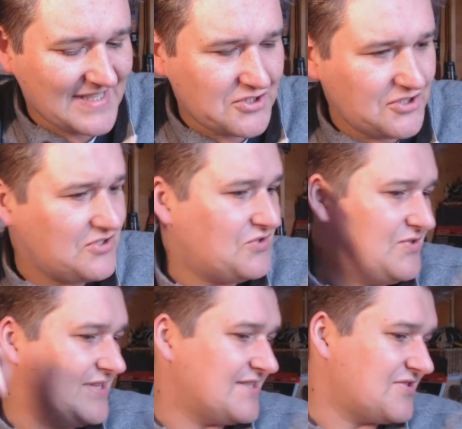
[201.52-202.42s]
shouldn't
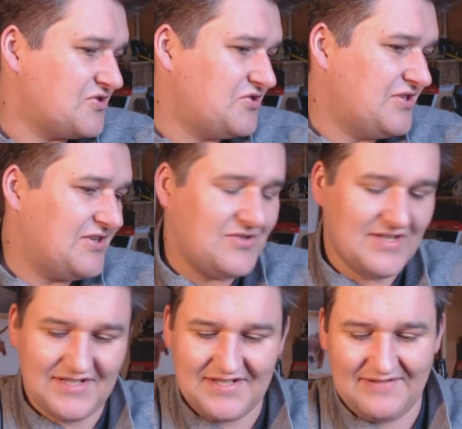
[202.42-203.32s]
do this, or should I do
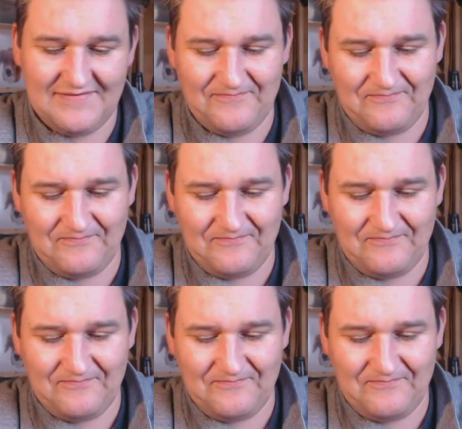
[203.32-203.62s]
this?